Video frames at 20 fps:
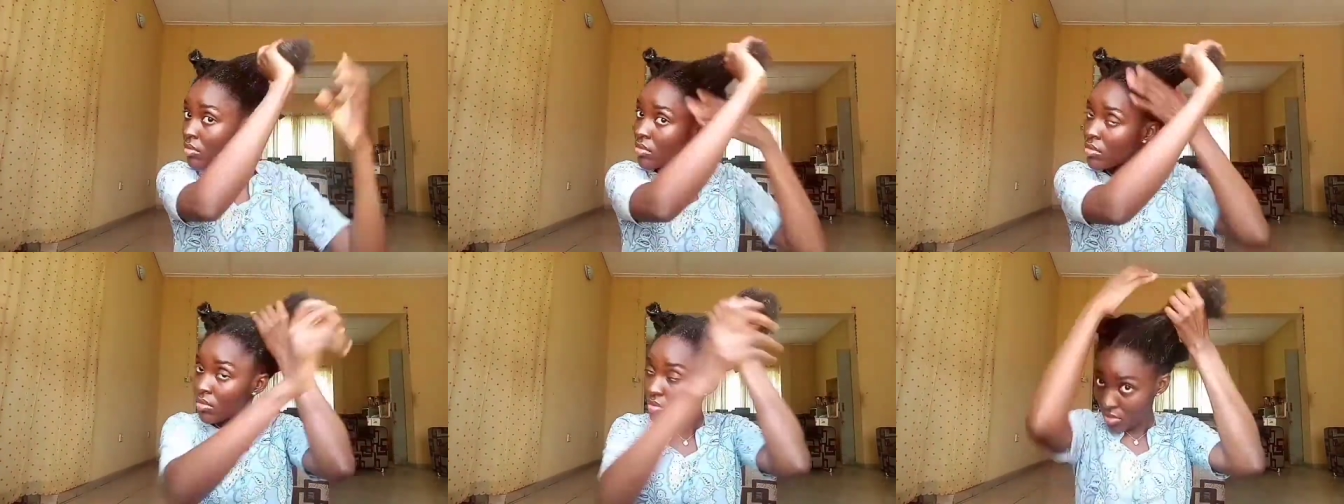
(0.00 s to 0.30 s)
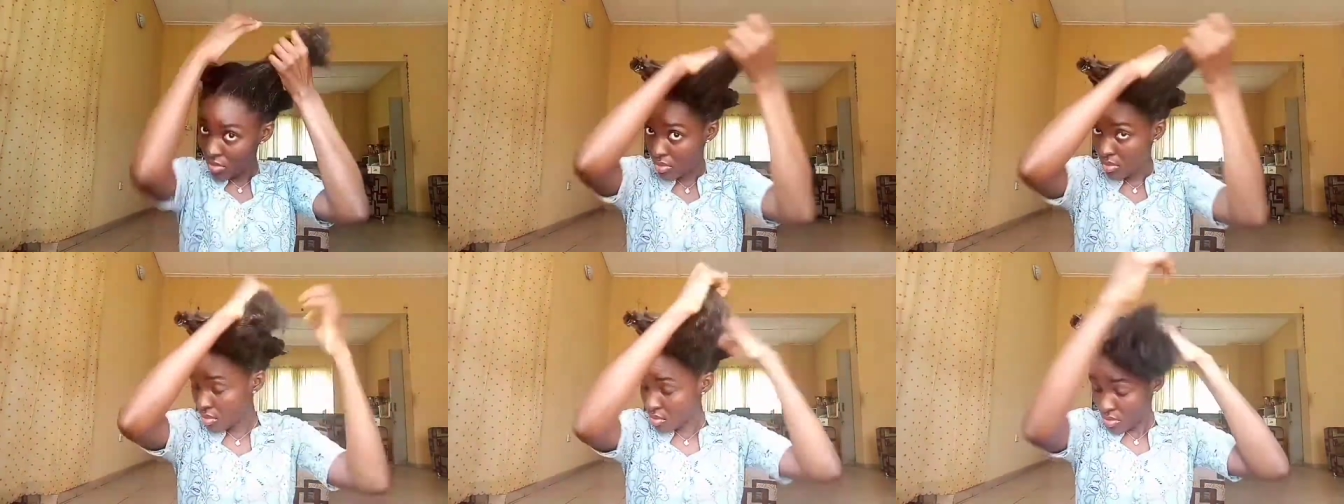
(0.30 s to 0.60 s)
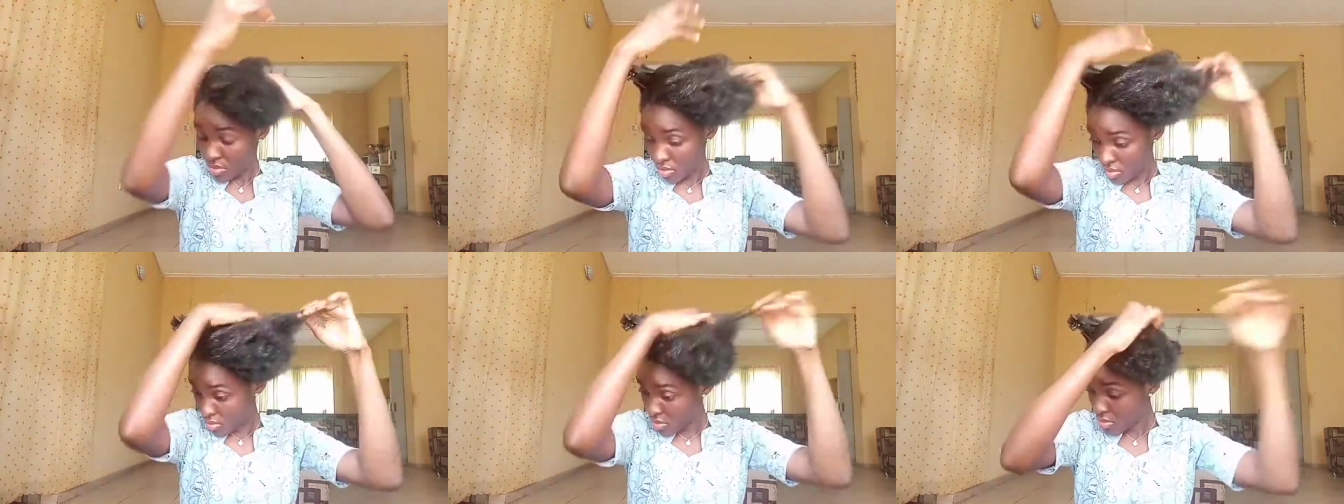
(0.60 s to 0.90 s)
I'm
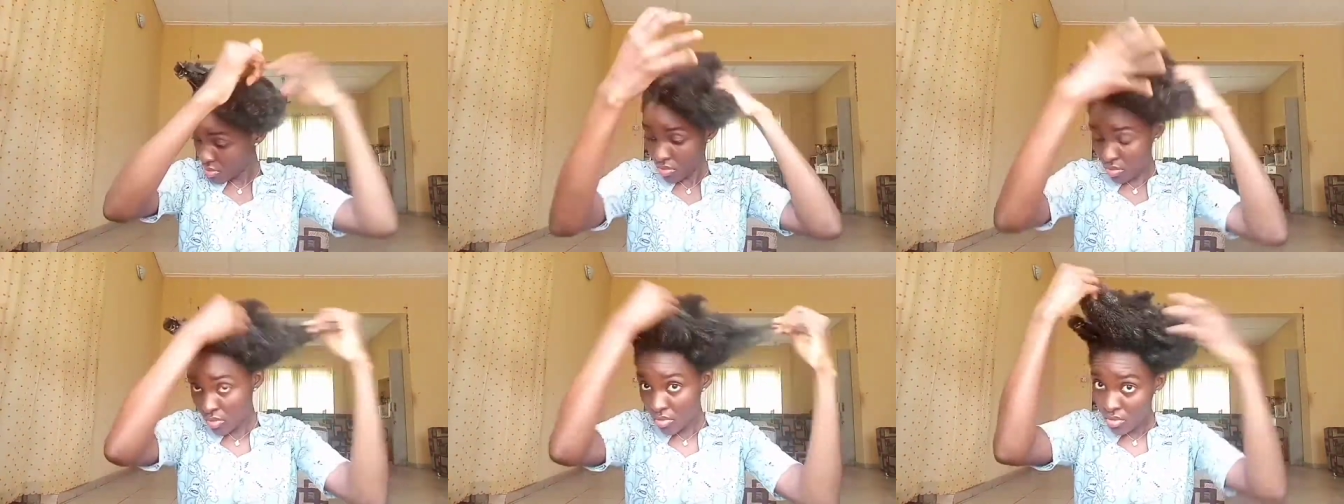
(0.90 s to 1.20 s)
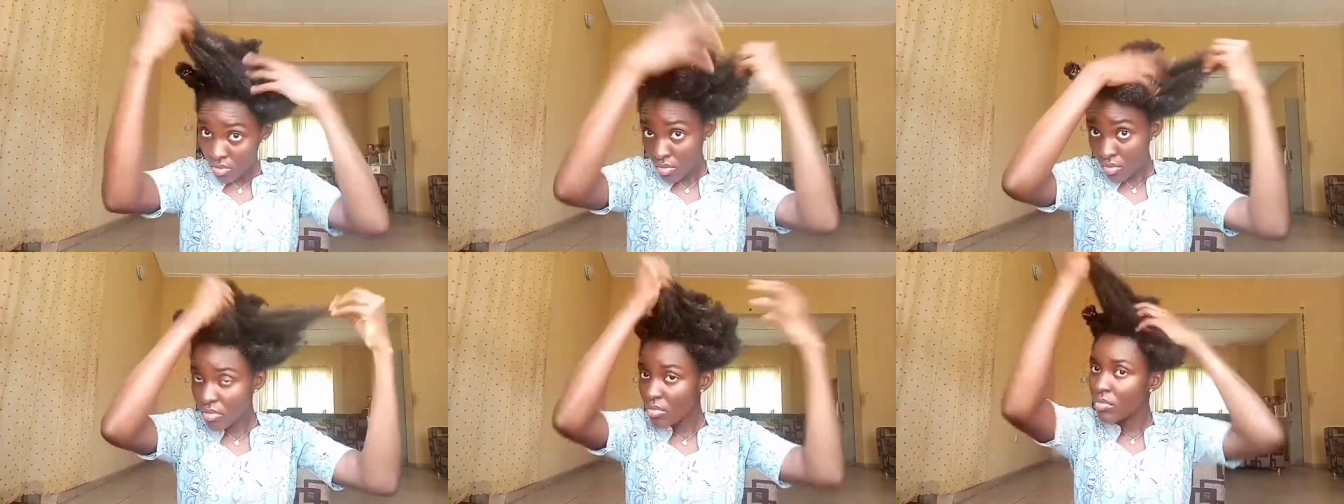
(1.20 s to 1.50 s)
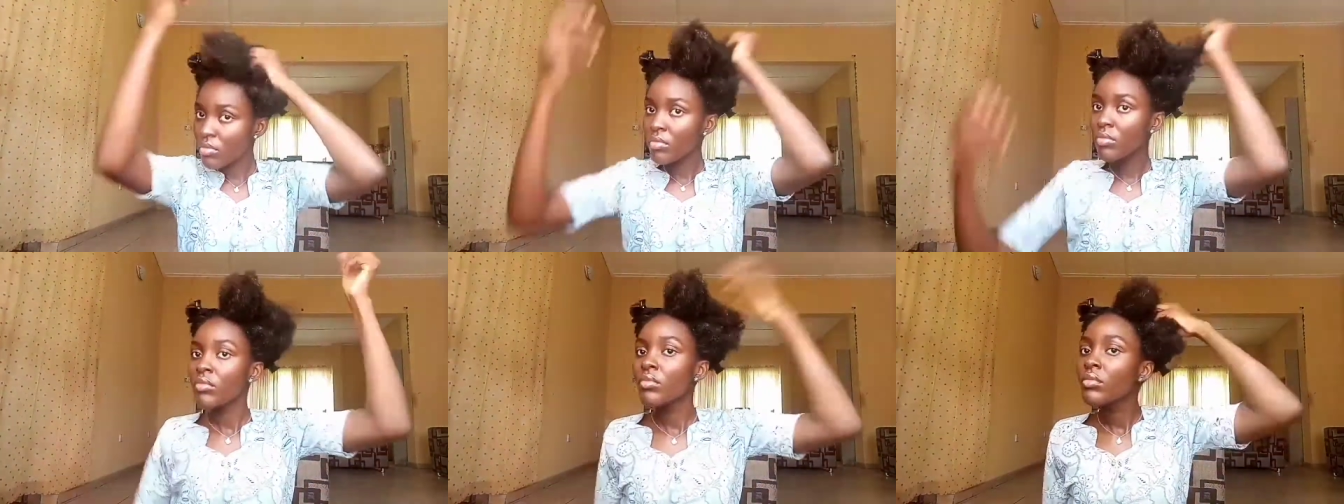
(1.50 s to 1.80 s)
massaging it properly into
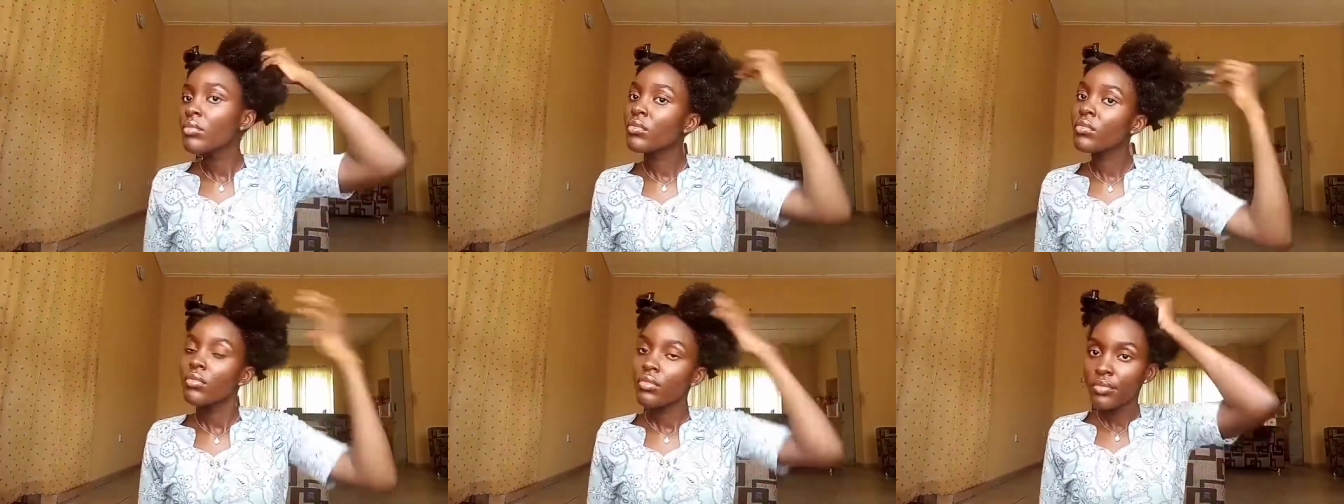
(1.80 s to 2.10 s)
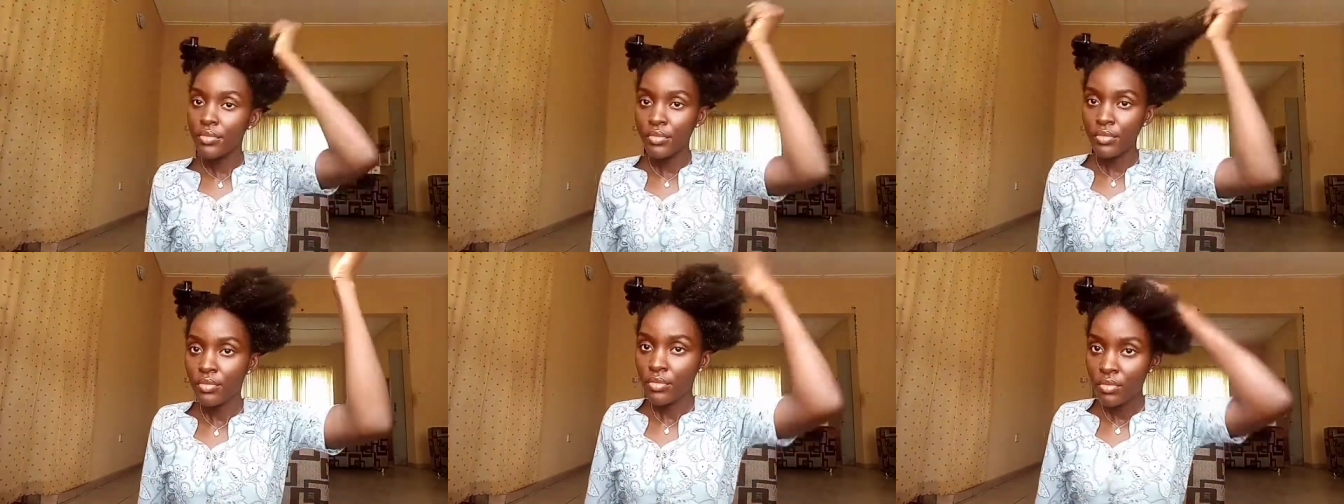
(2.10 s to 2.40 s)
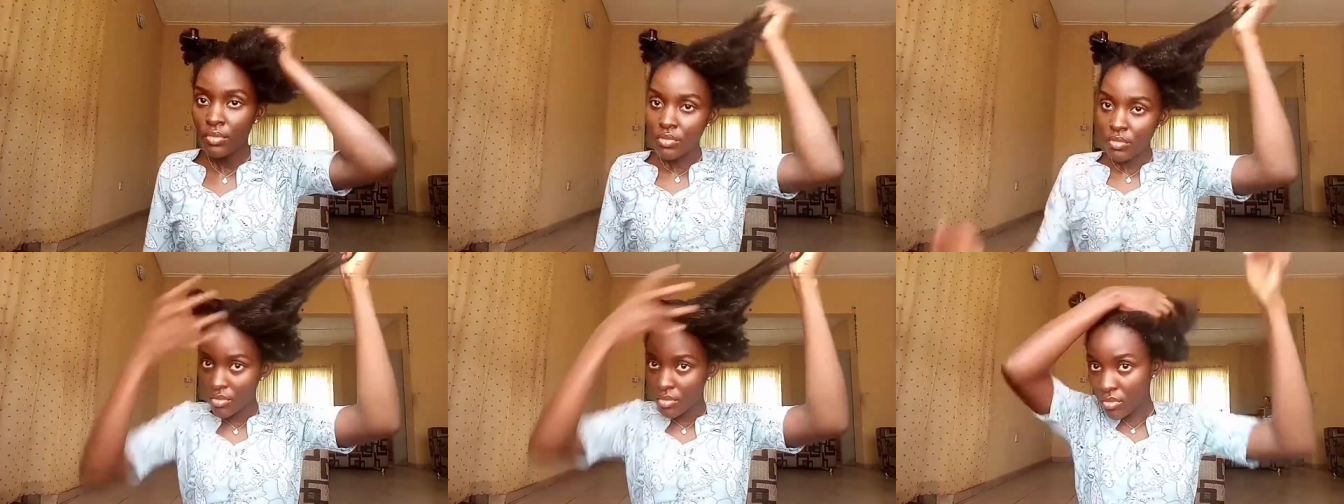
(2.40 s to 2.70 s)
my hair strands
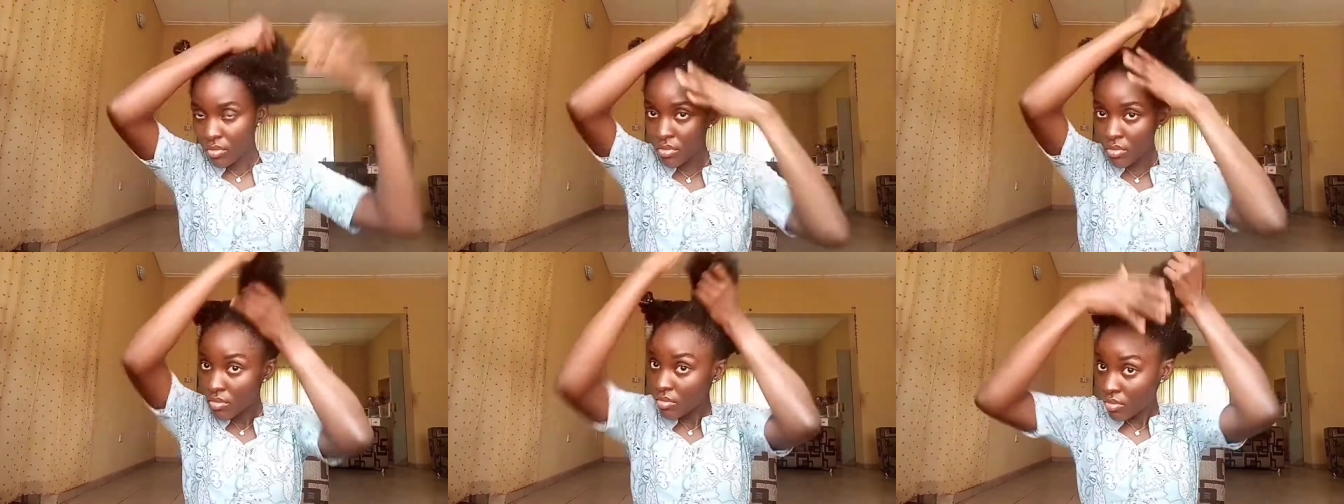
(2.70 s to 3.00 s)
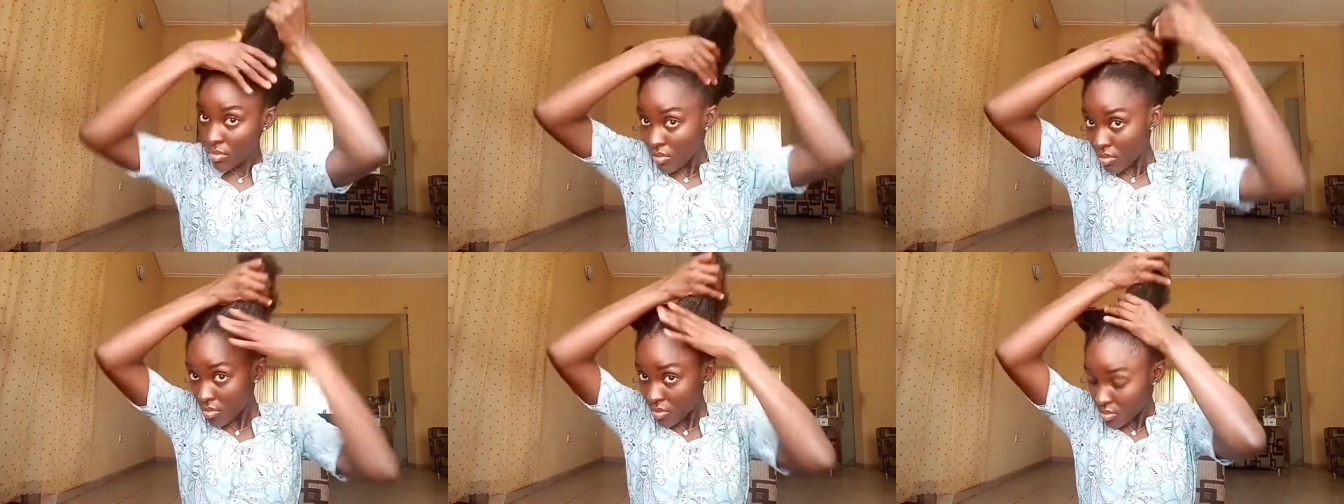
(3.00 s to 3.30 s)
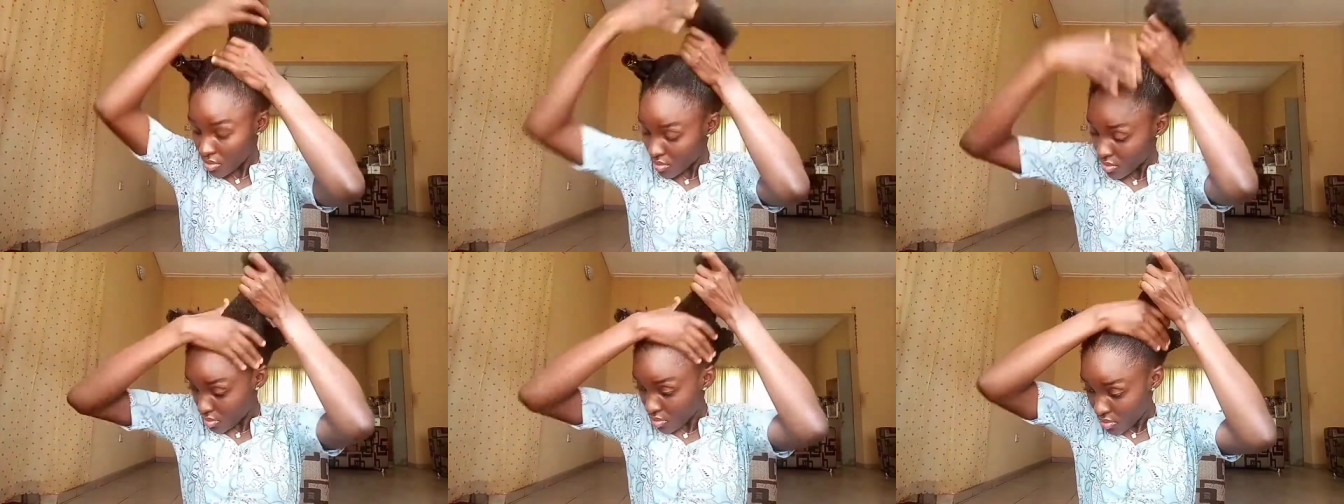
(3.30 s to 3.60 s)
please do not put
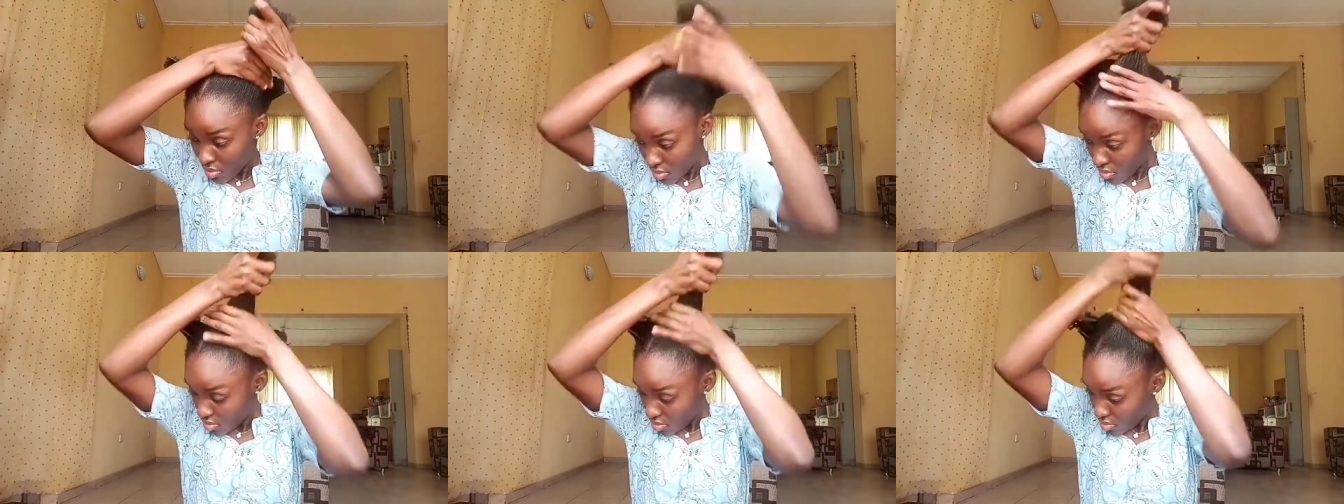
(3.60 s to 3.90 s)
your leave-in